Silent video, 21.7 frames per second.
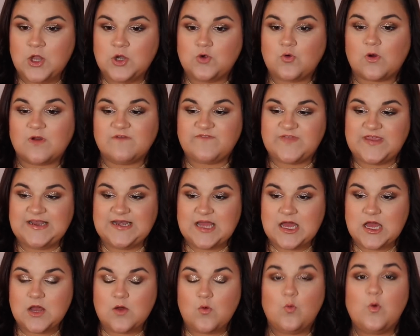
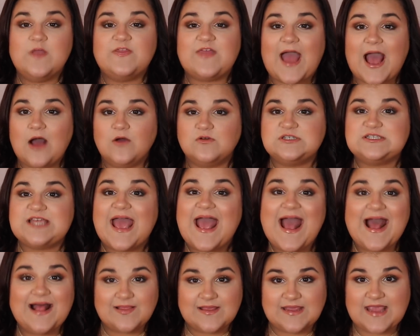Norvina, without
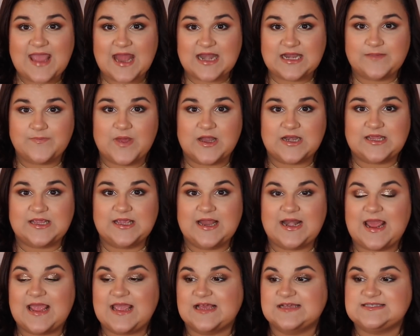telling anybody,
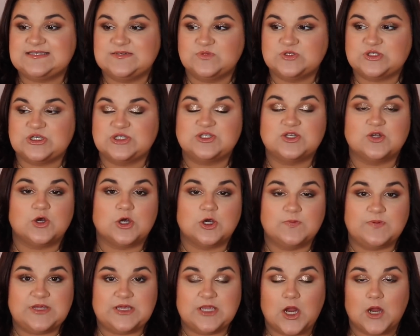and I guess it was also her
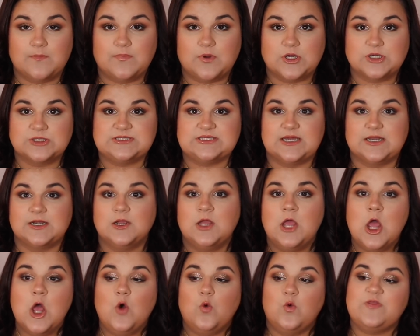PR person,
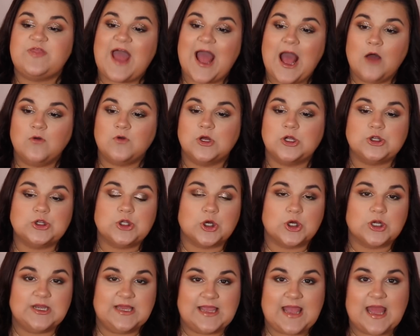without
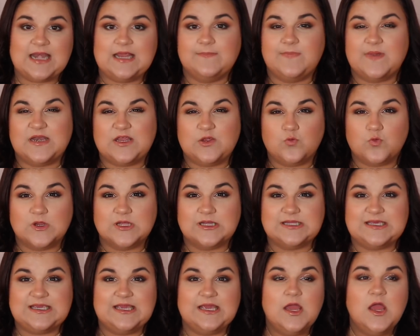alerting anybody
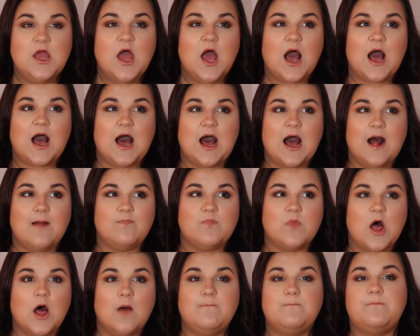really,
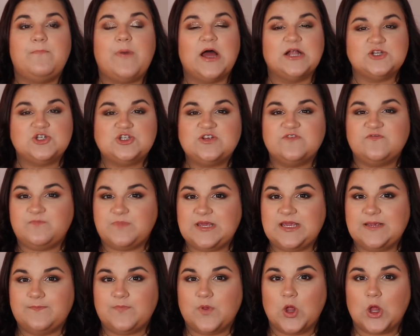um, a bunch of
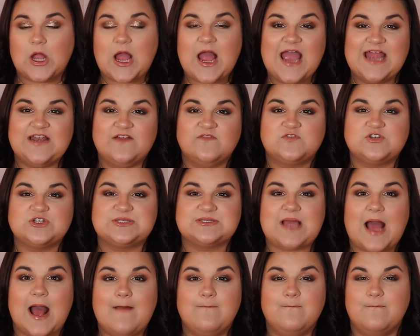people kind of just
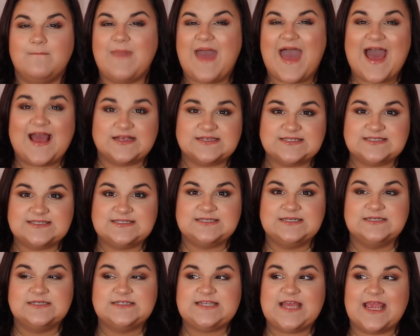got
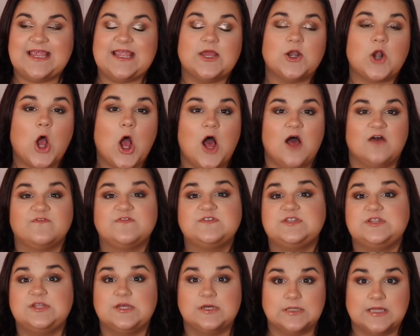mass taken off
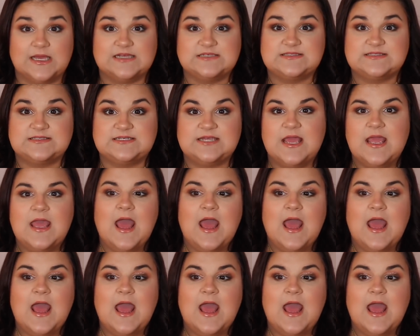the list.